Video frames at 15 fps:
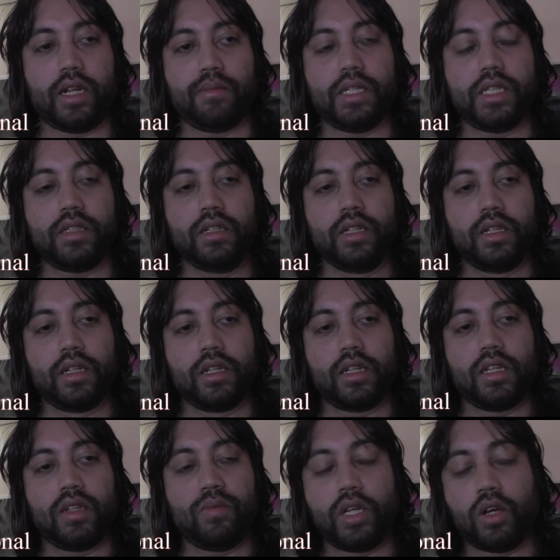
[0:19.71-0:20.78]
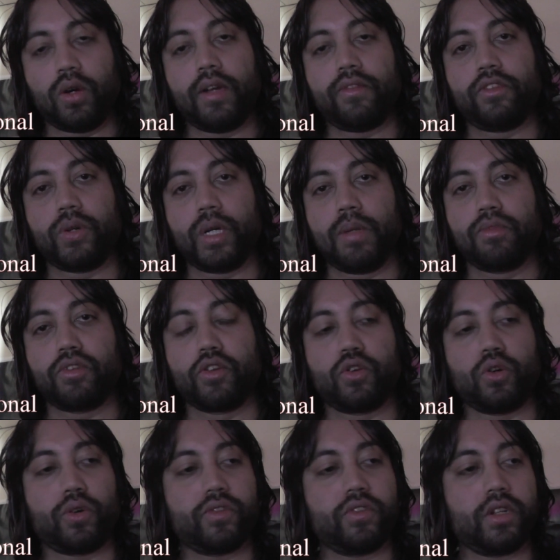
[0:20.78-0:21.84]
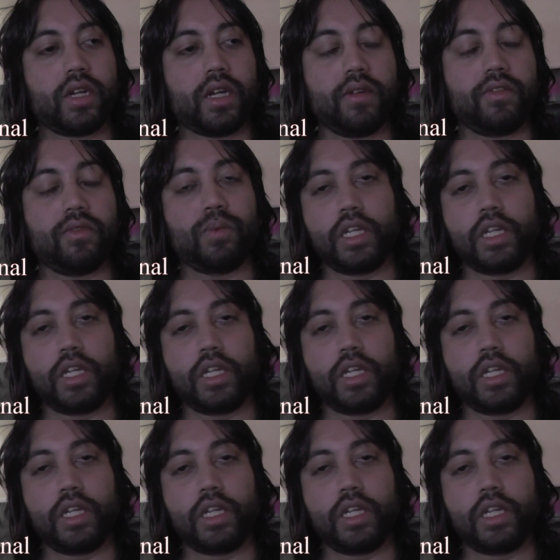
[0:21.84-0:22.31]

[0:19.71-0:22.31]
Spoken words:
I mean, we all have dreams and goals in life.